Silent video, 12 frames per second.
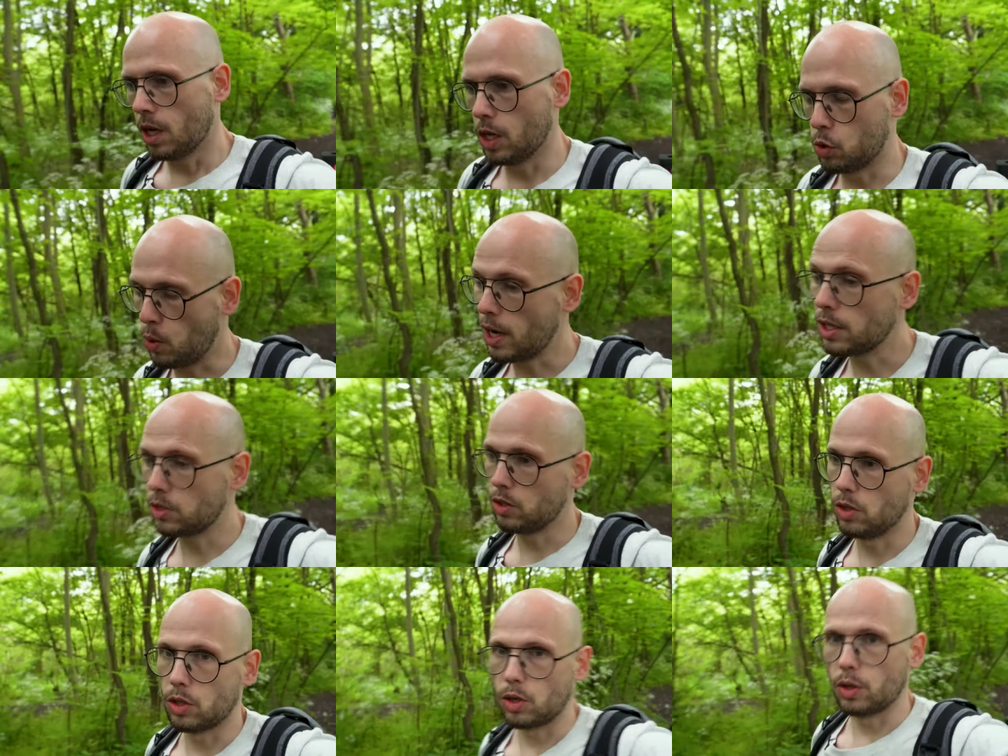as well as
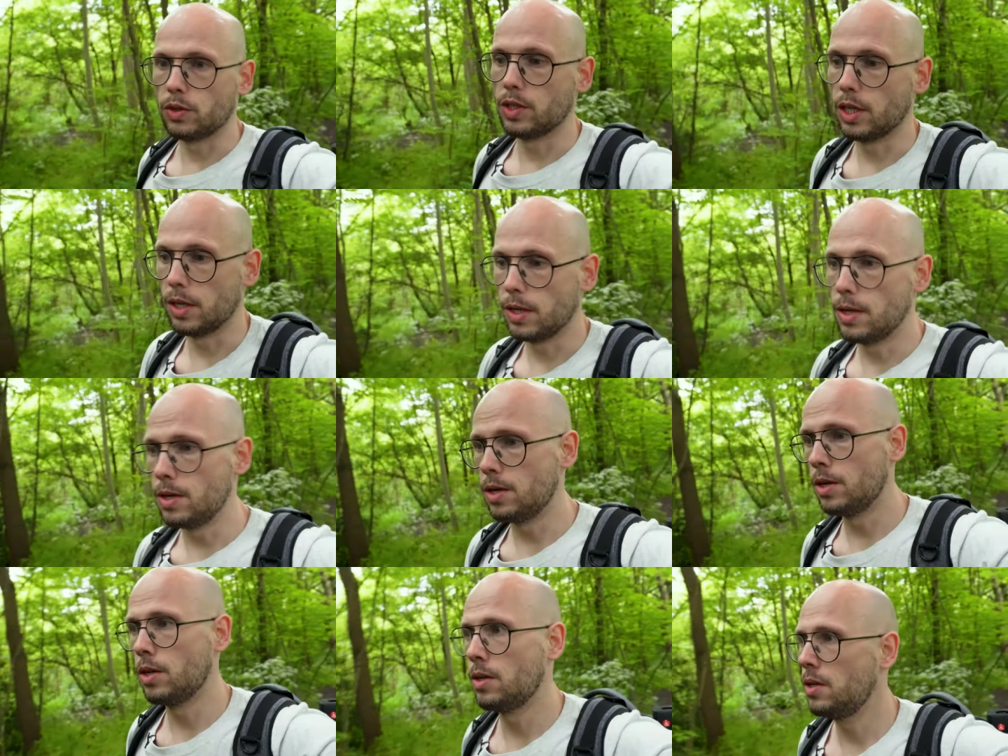doing the content,
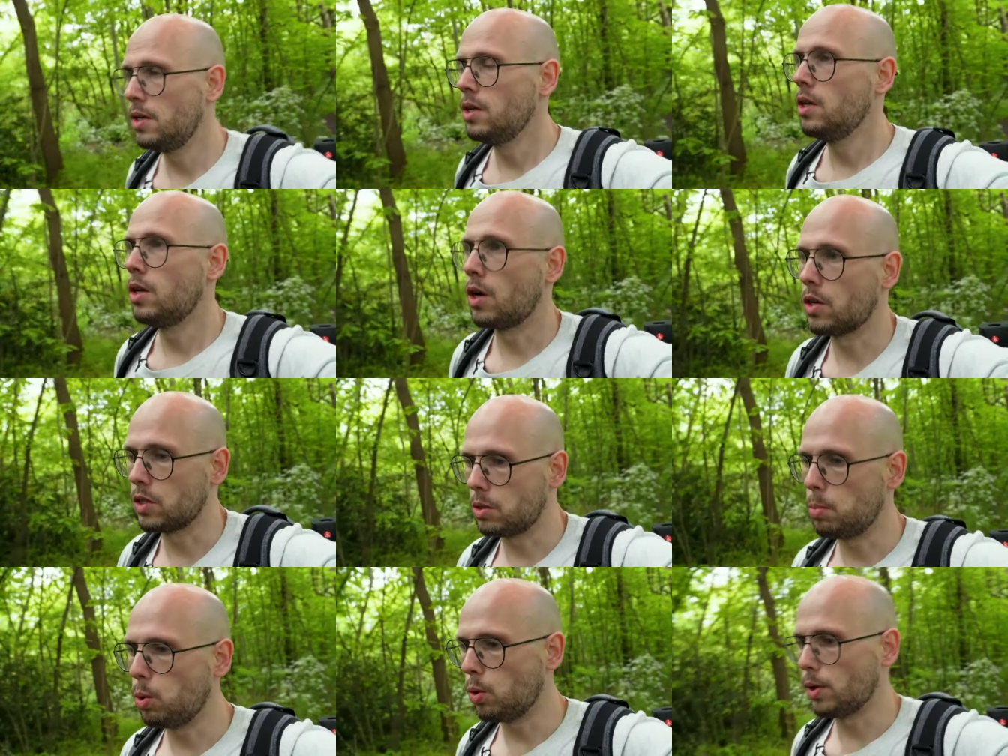I could
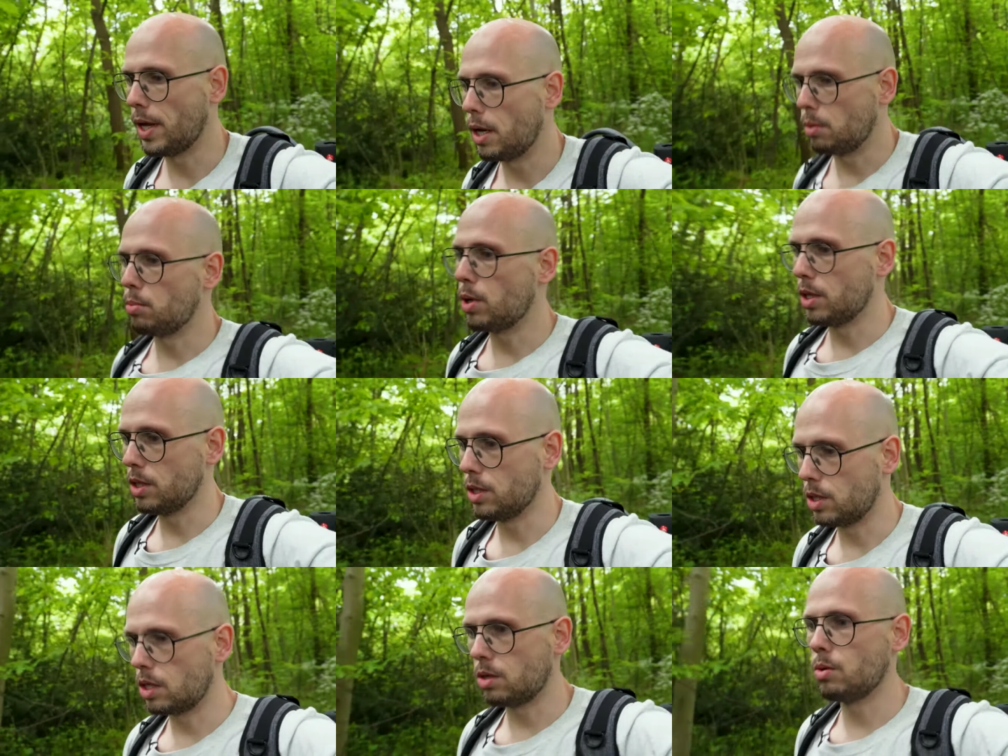support and help
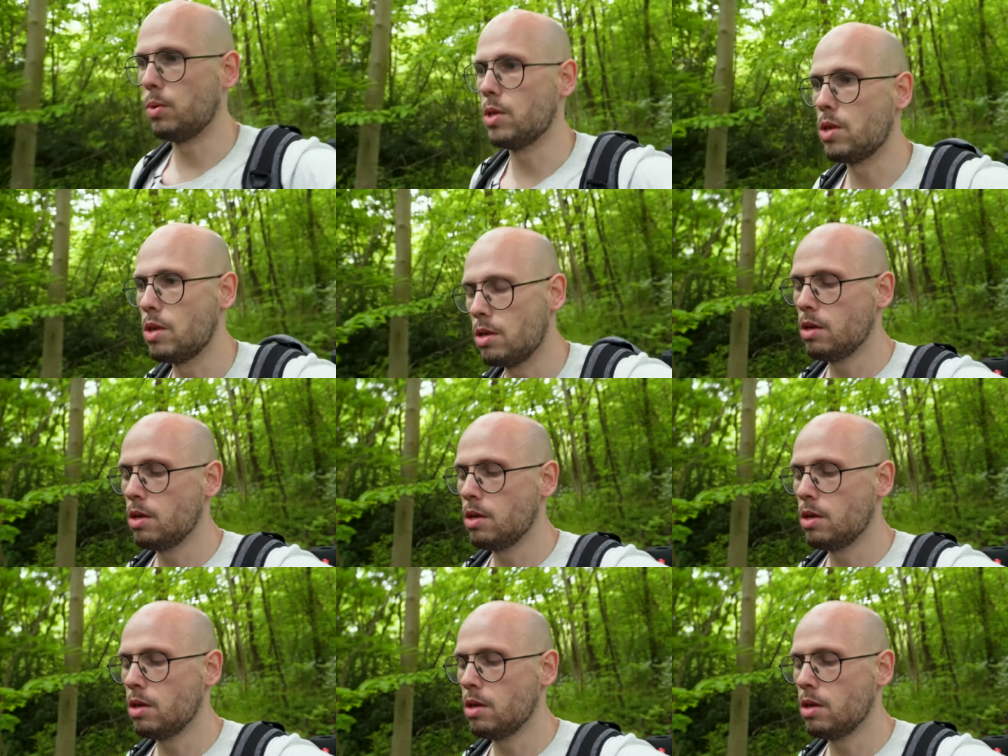brands with